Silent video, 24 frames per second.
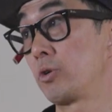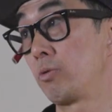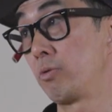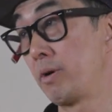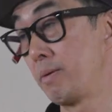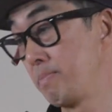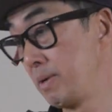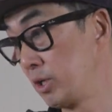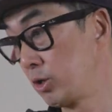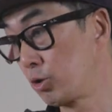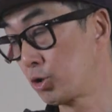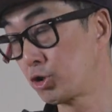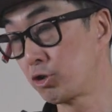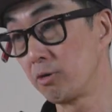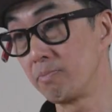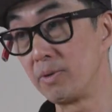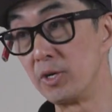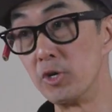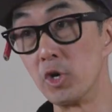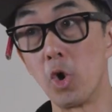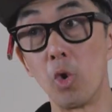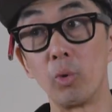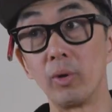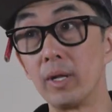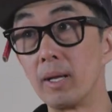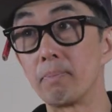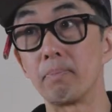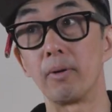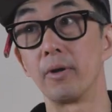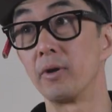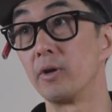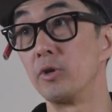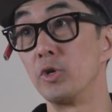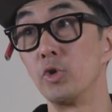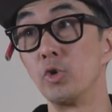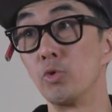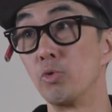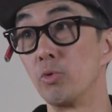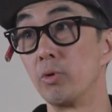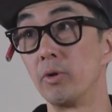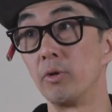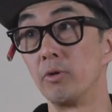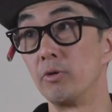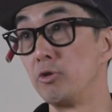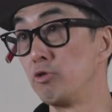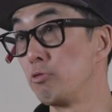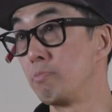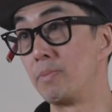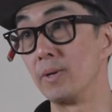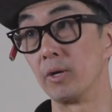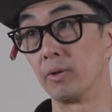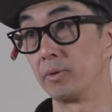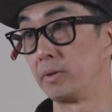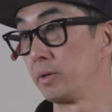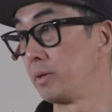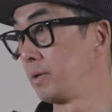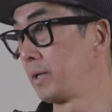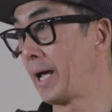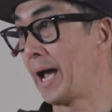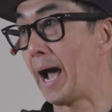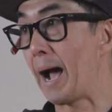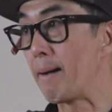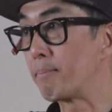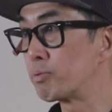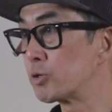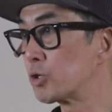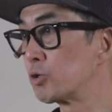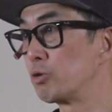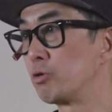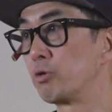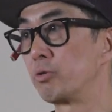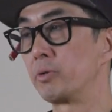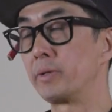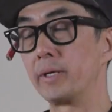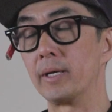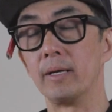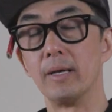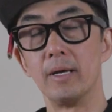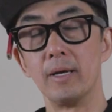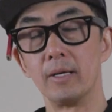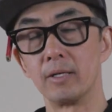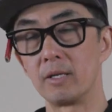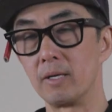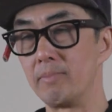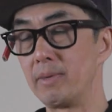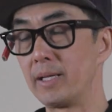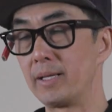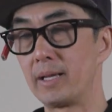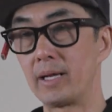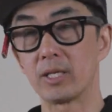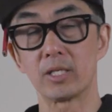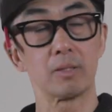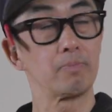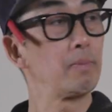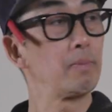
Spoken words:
there should be no lip on a new build, absolutely. To me, that's my